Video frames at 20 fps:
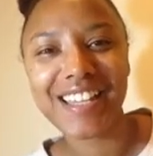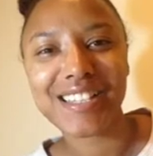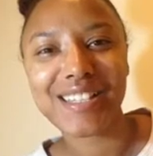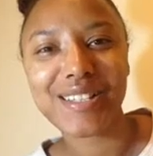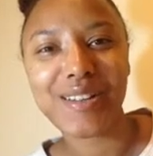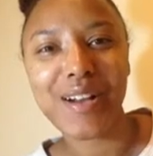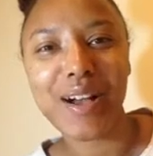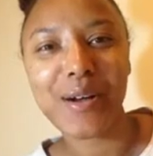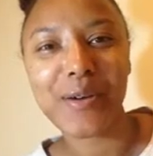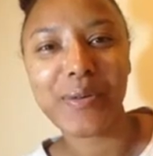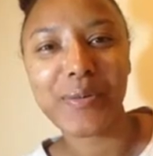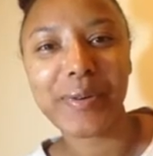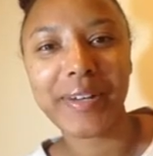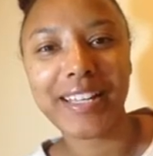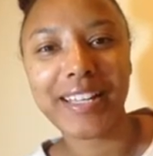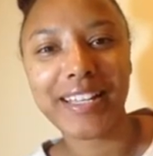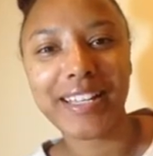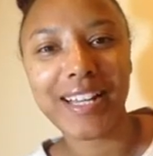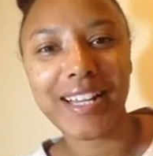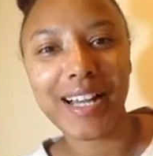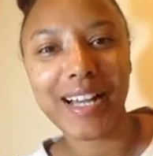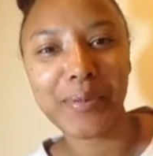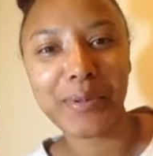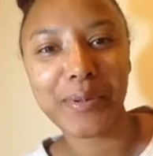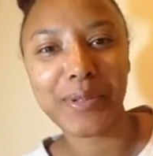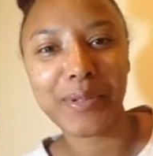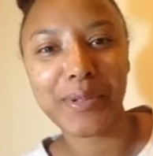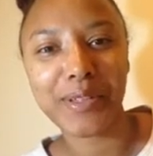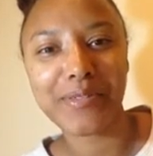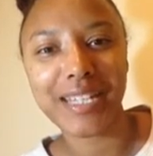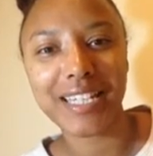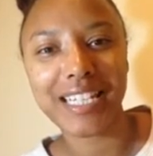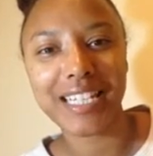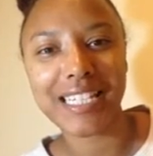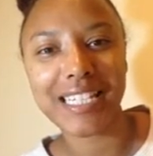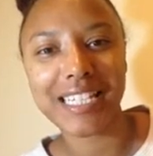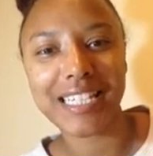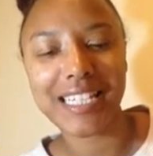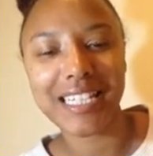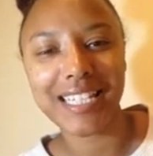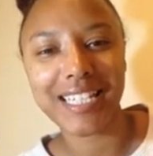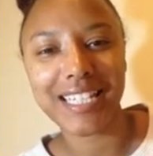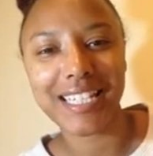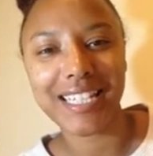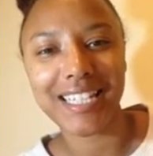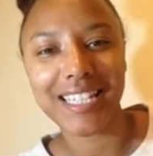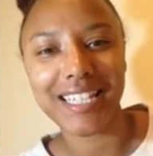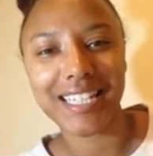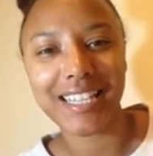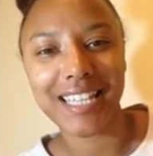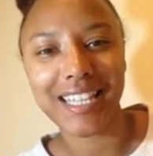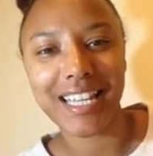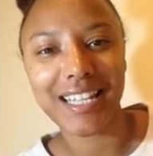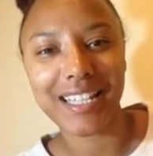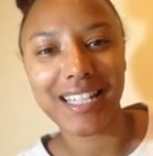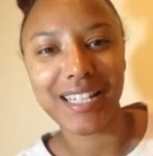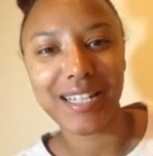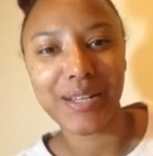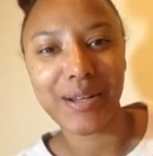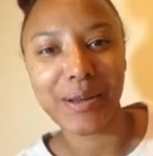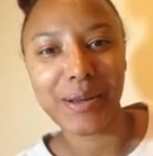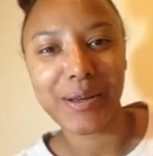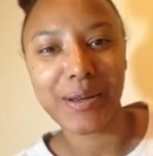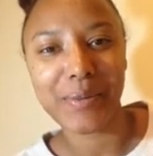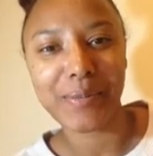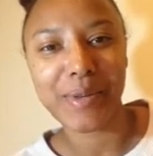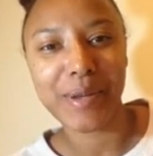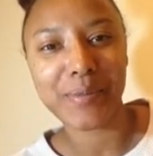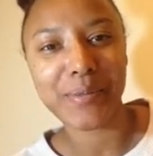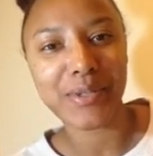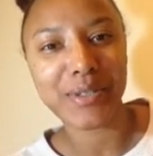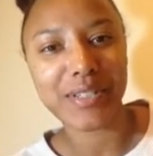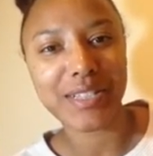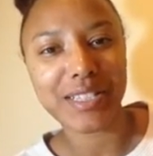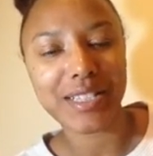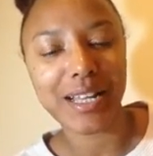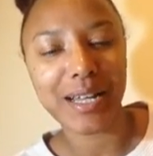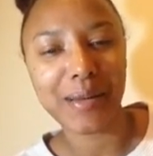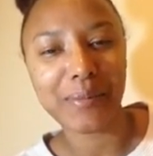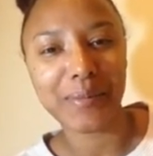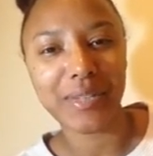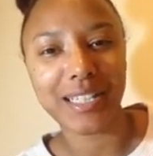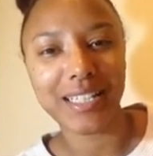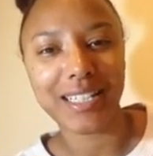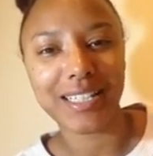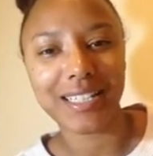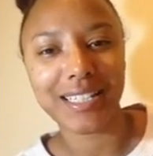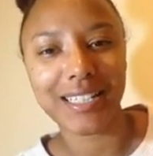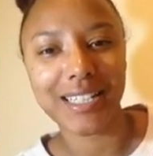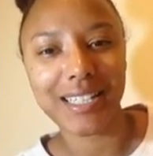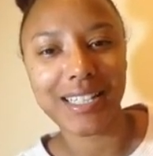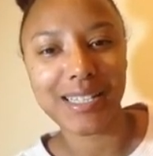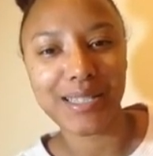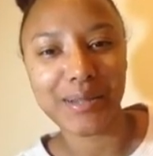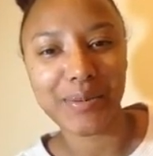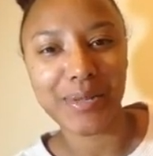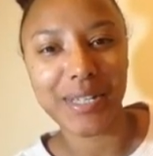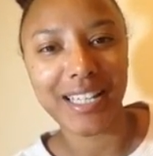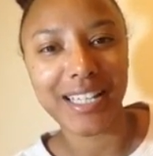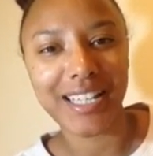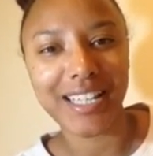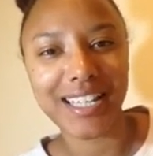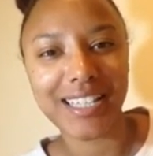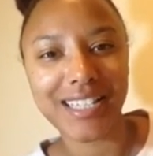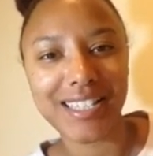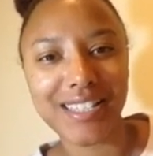So I'll wait a couple of minutes to let your members come in so we can get